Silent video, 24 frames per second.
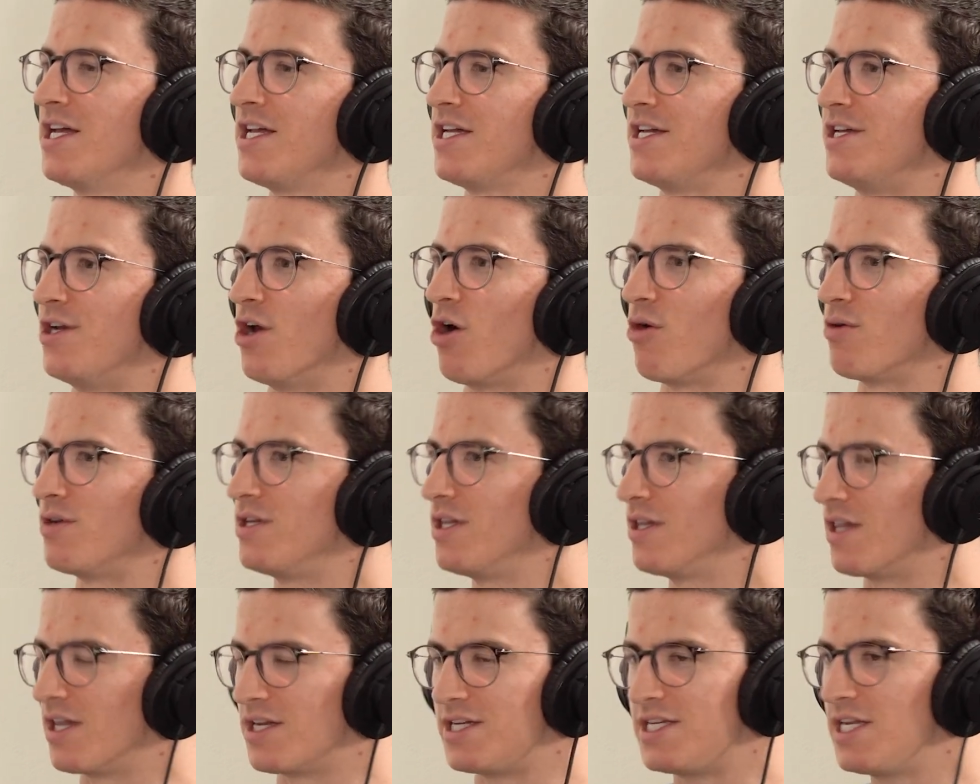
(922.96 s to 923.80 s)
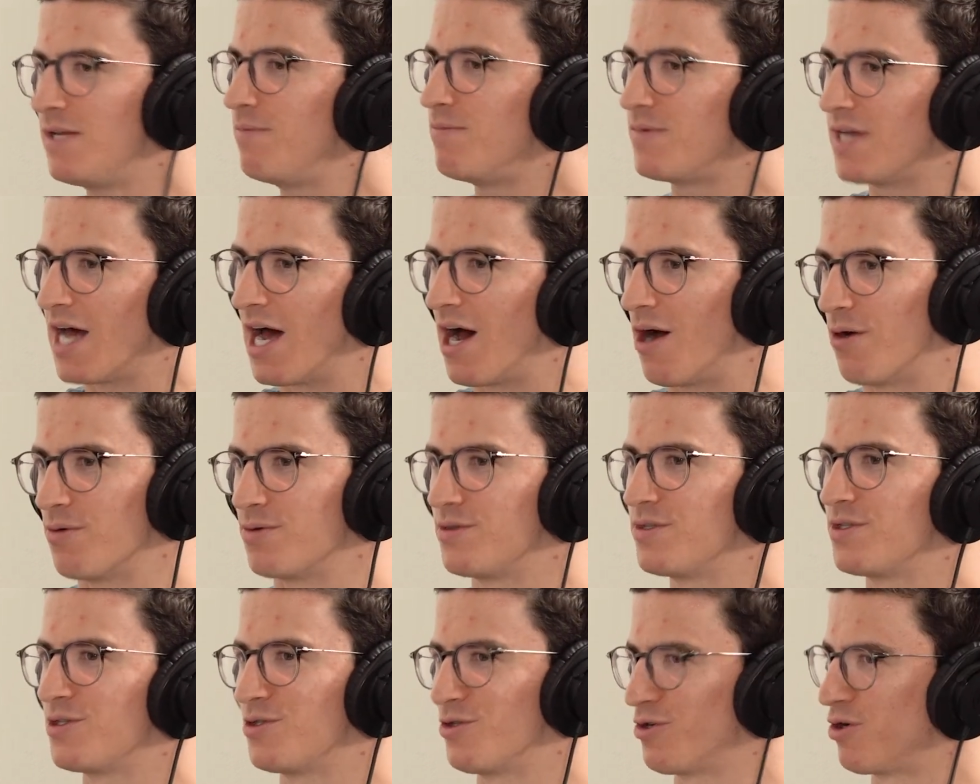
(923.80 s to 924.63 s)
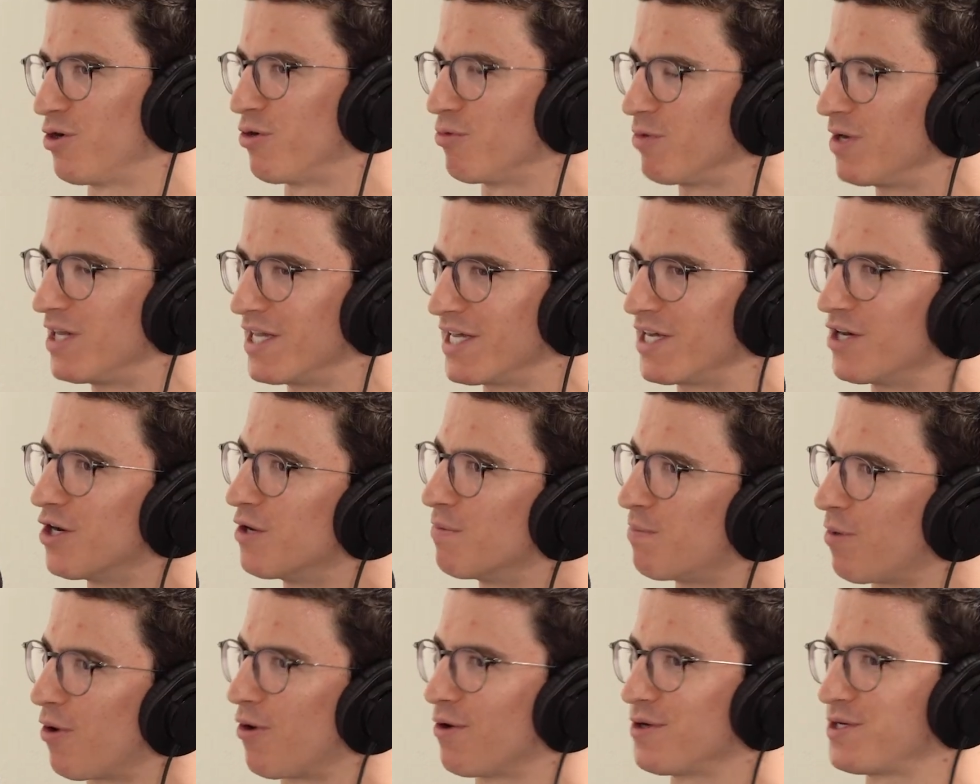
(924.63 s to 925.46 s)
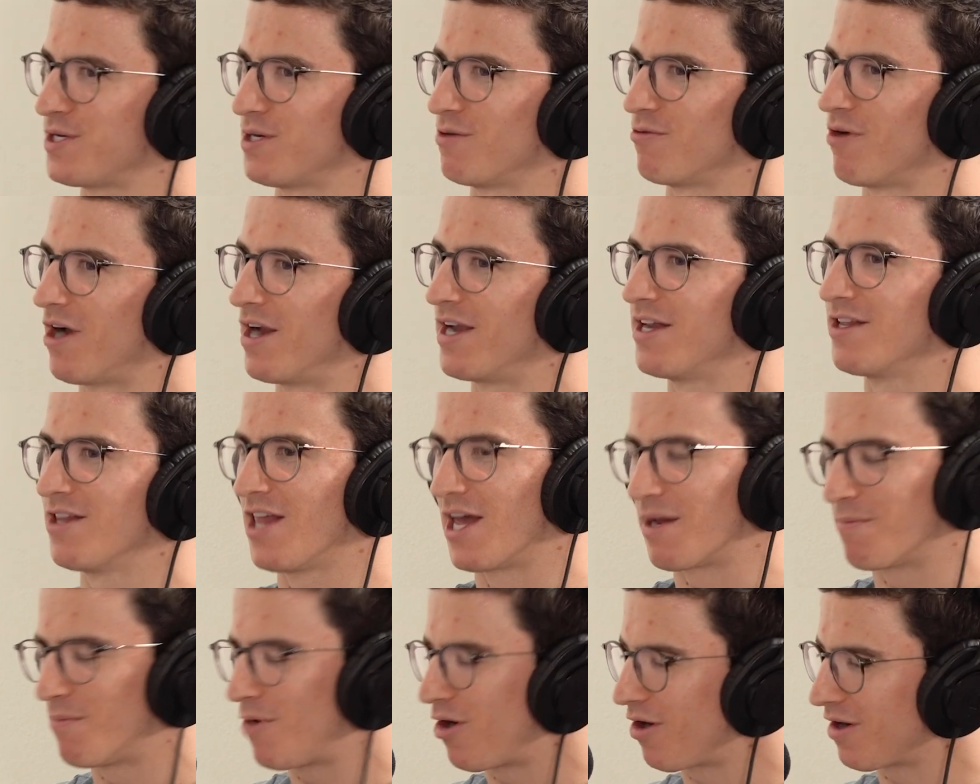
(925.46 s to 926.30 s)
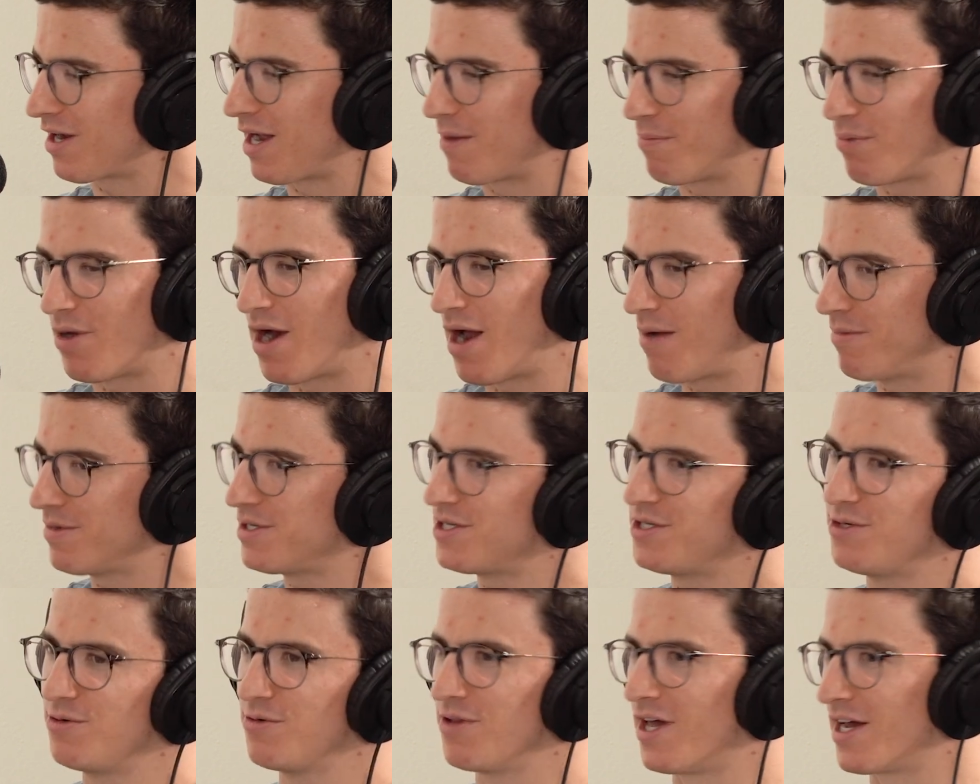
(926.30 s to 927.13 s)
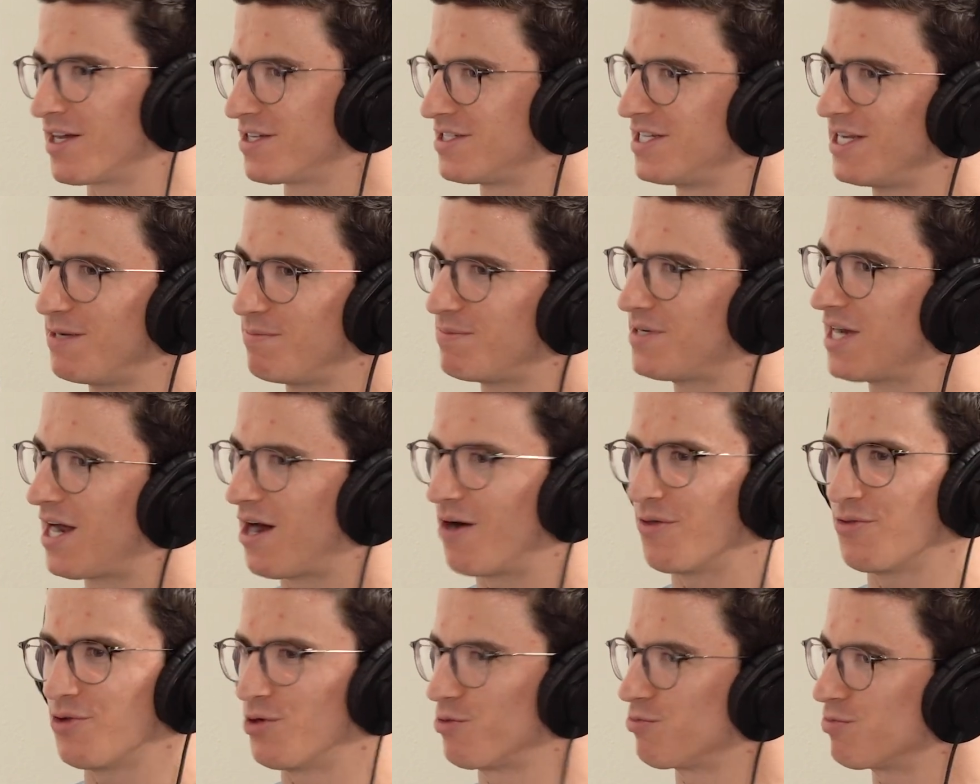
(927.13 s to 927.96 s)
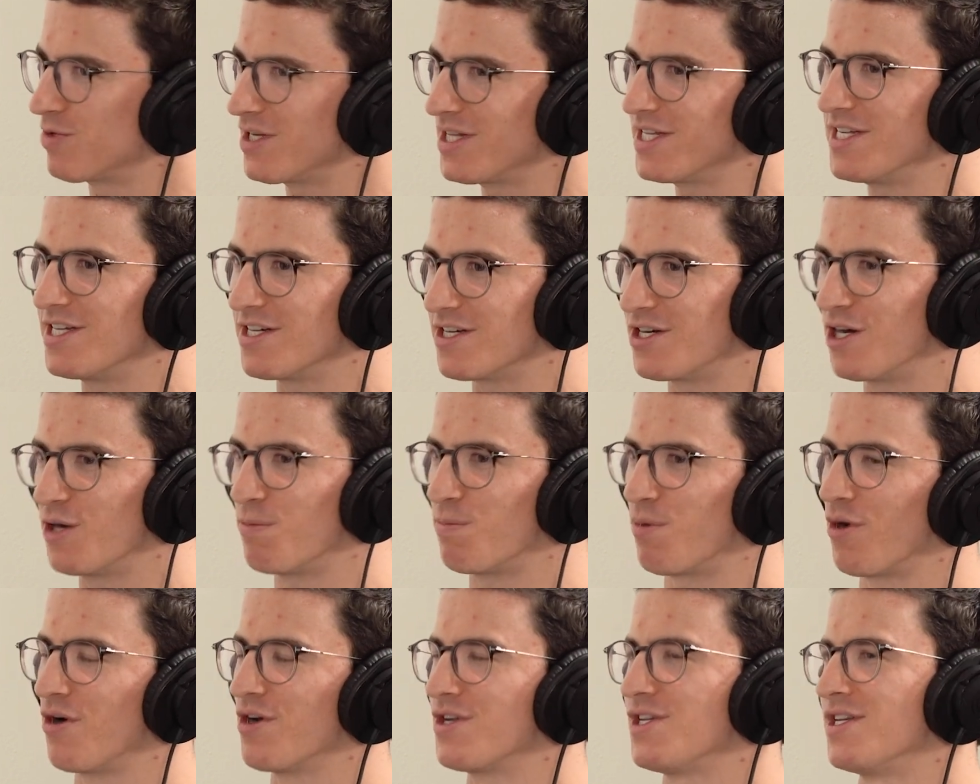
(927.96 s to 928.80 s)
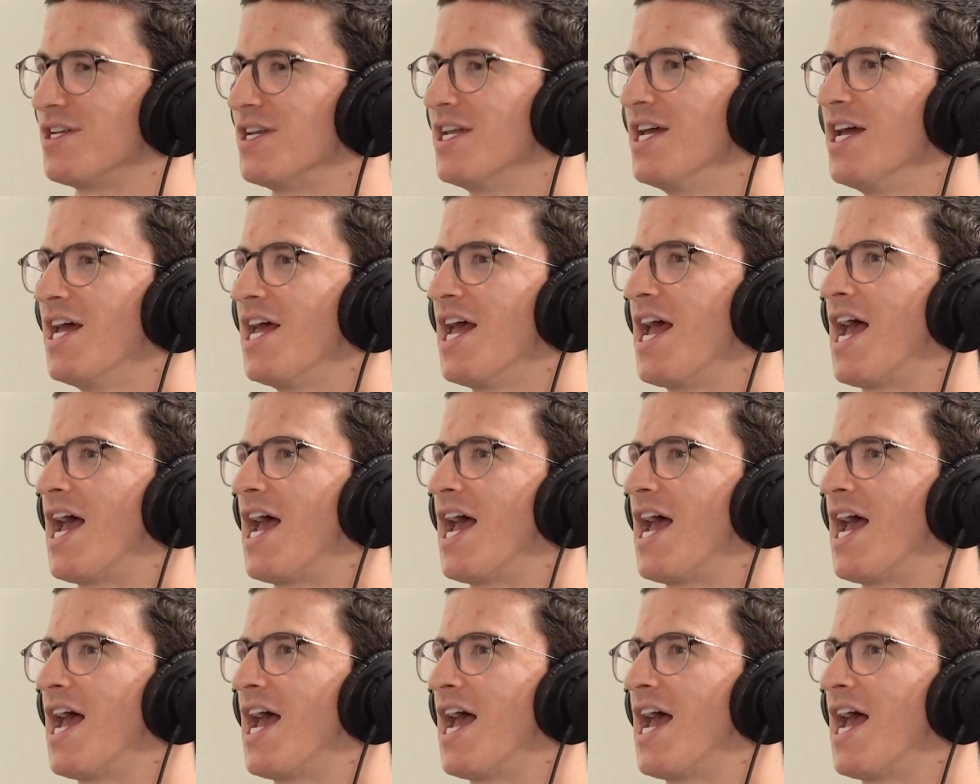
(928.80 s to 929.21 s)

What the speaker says: the deep down, they're a really good person, right? Like, Mark, I promise you, like deep down, they're really a good person.